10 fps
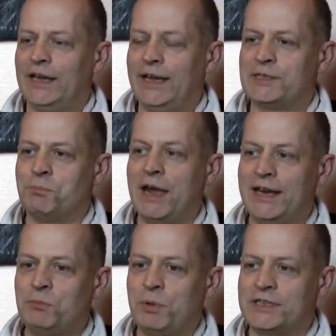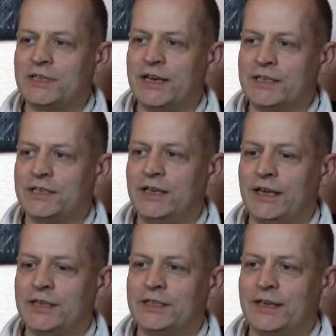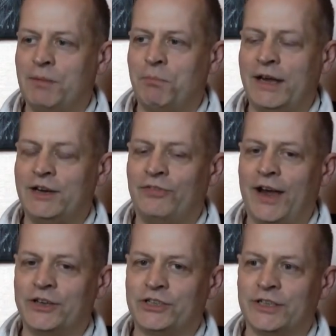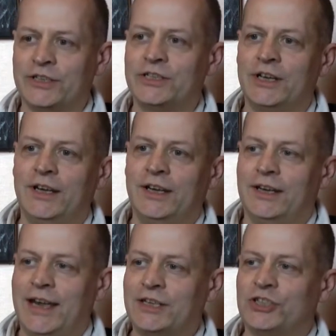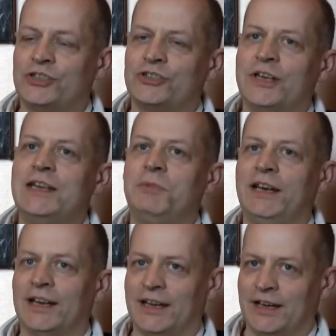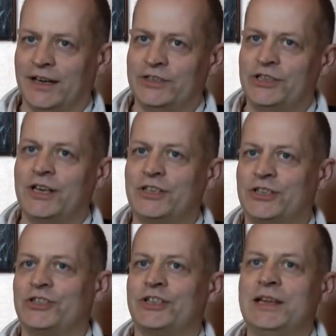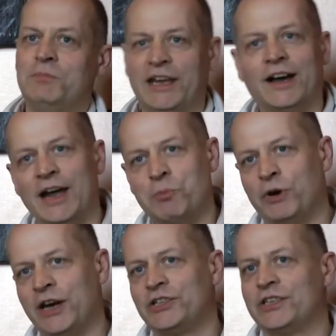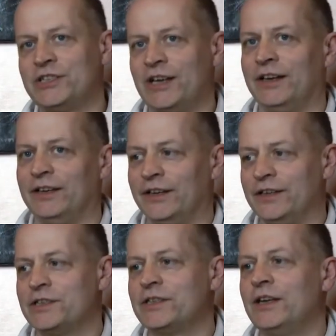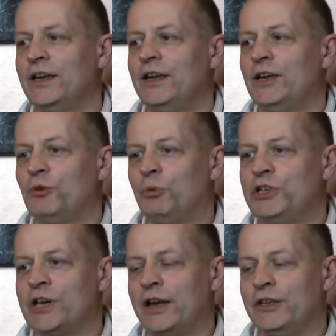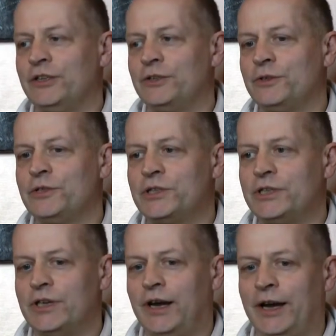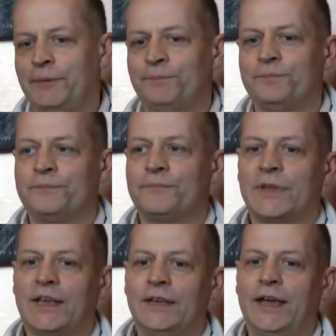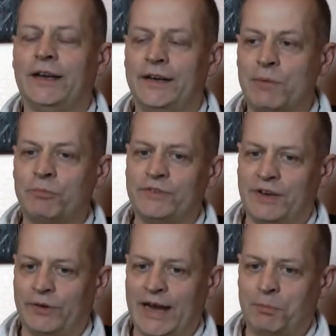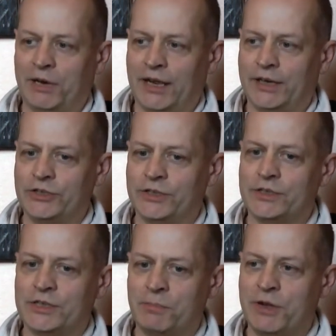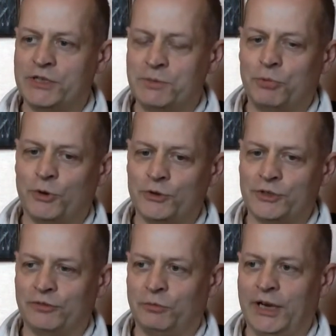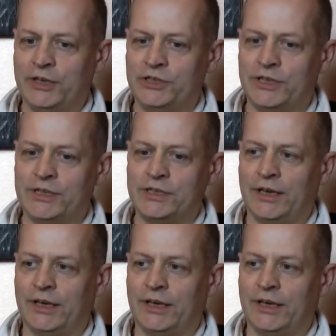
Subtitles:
Its main business is that it manufactures extremely large, extremely high pressure cylinders, which are used in a number of different applications, the most important of which is